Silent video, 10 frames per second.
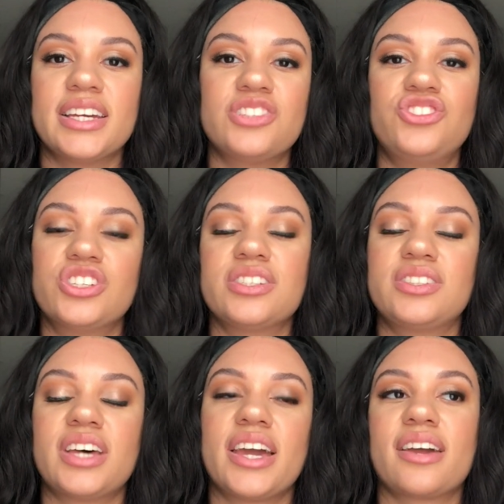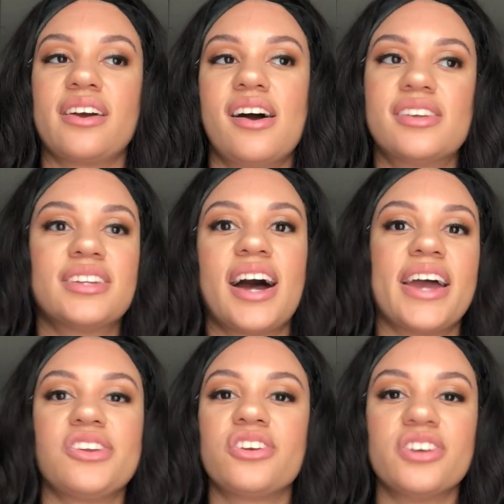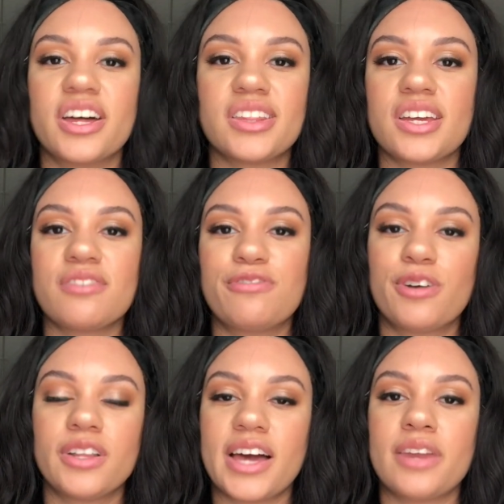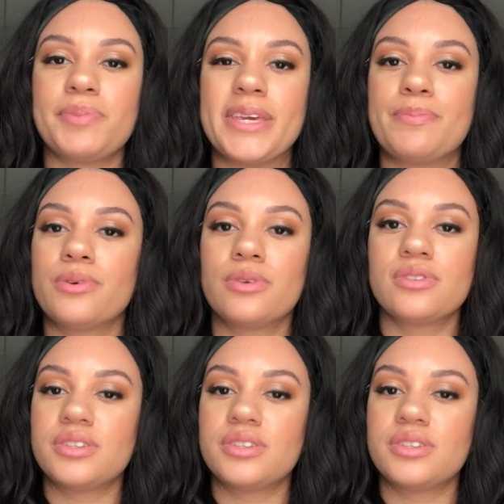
it's just like a line or nothing for a lot of people.